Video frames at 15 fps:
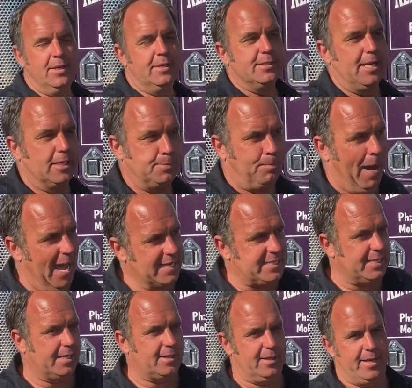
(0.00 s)
So it's
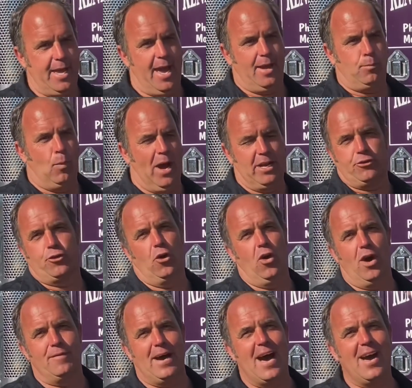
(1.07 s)
basically had one
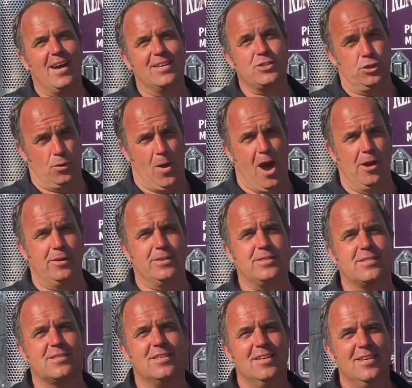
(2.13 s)
driver, two owners,
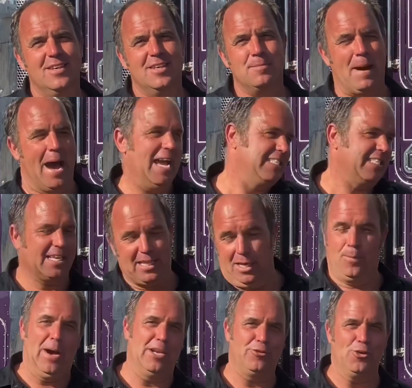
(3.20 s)
basically
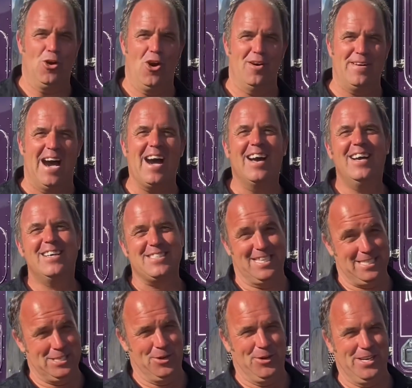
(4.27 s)
one driver since
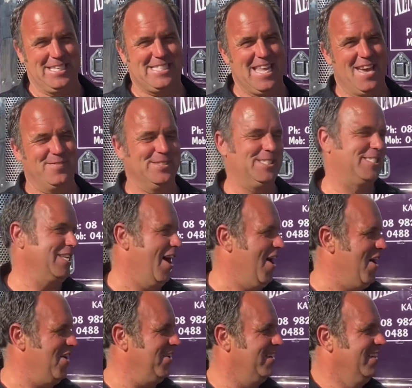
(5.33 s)
97.
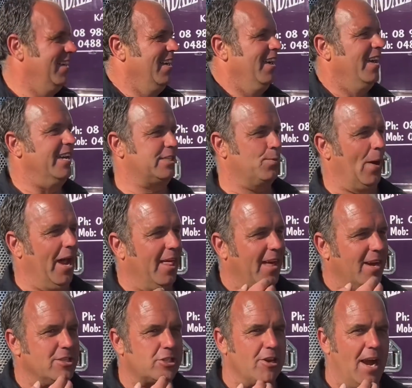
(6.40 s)
So it's one of
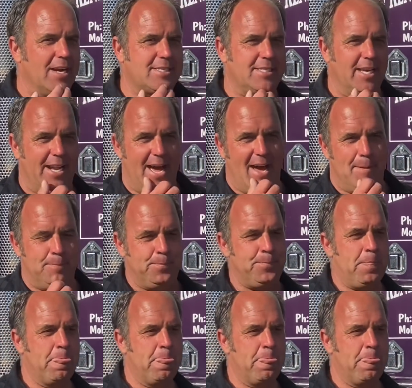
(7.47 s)
those trucks that I